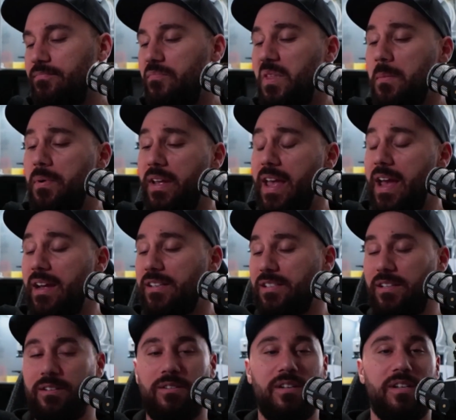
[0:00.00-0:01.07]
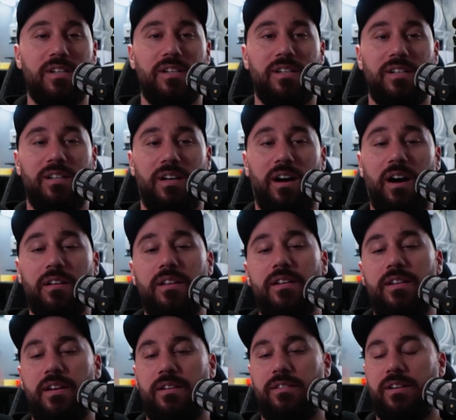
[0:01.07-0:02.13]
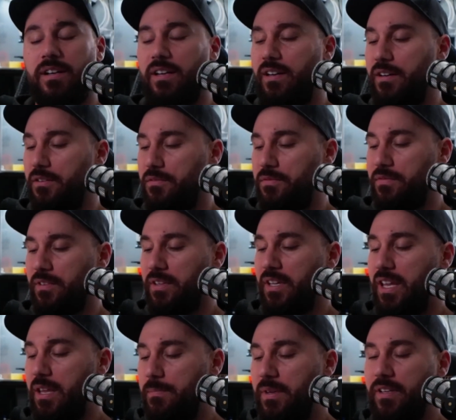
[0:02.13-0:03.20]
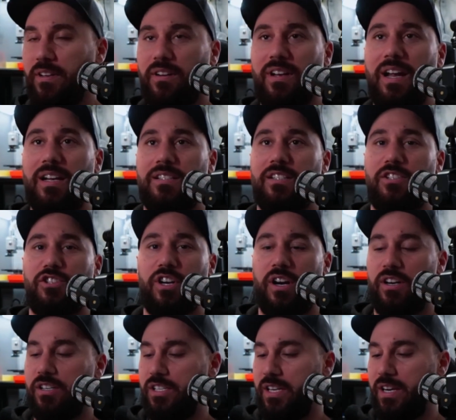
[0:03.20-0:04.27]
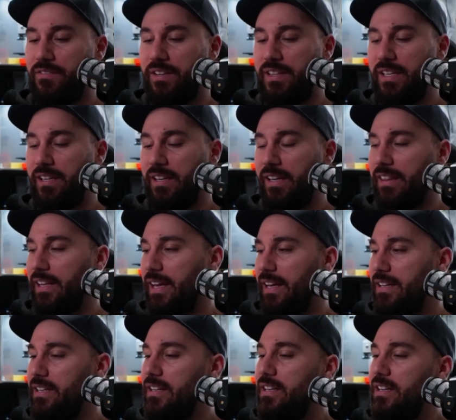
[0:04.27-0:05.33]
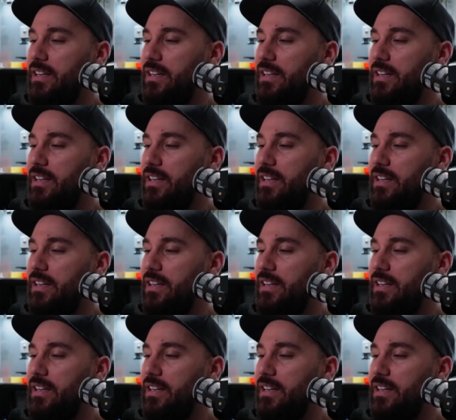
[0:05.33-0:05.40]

But yeah, so on the note of keeping your glasses charged and everything like that,